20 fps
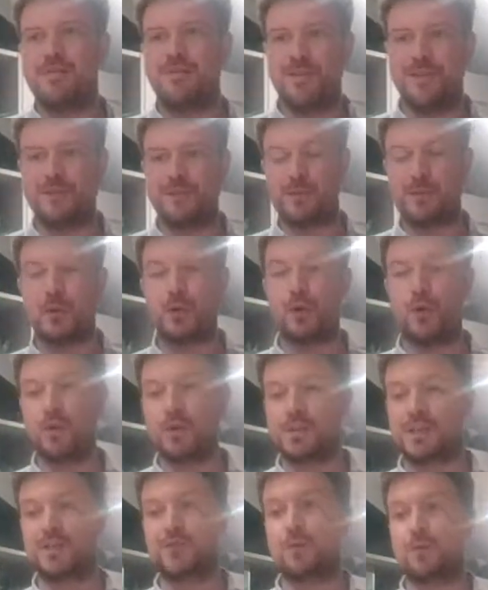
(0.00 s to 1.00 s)
a fifth to a
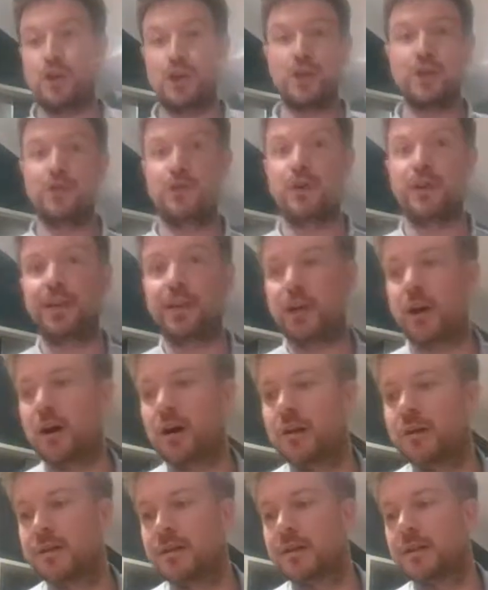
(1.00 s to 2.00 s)
quarter of what you've already
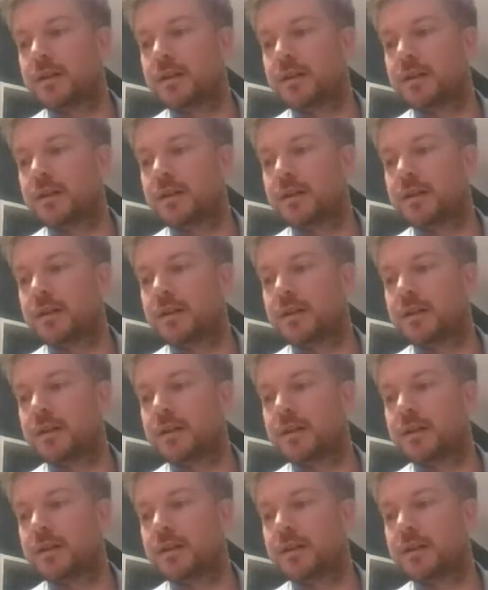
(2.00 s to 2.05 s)
got.